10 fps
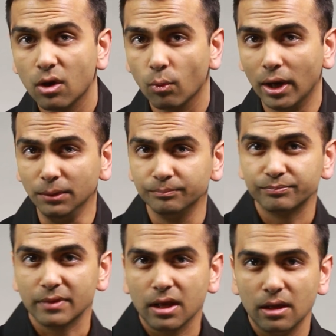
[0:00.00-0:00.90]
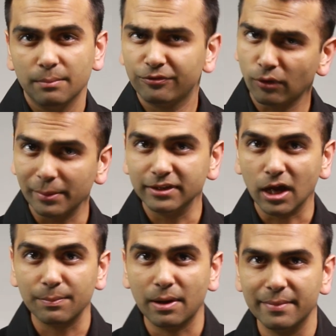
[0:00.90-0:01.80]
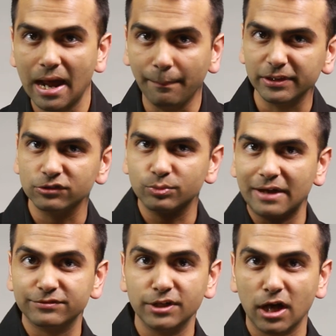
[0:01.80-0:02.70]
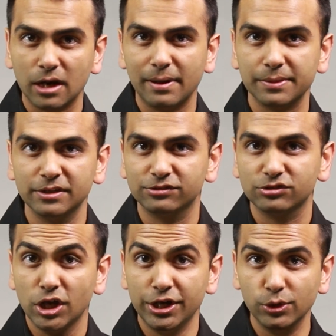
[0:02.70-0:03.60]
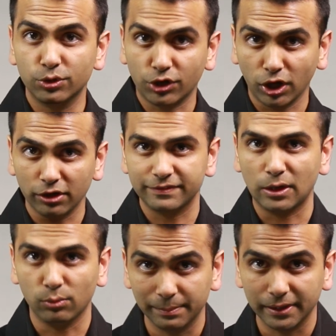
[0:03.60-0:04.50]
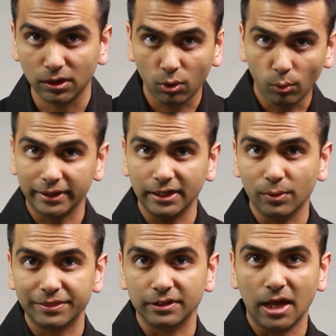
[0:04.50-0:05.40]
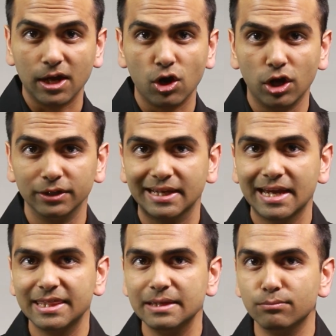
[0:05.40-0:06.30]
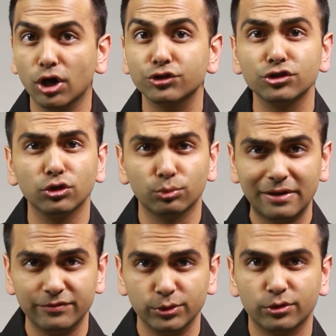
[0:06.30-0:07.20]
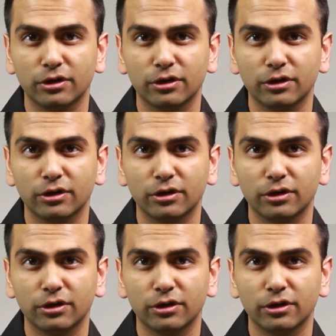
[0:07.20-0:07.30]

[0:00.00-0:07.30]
Well, before we talk about monopolies, we have to talk about this new curve that we'll be working with a lot called the marginal revenue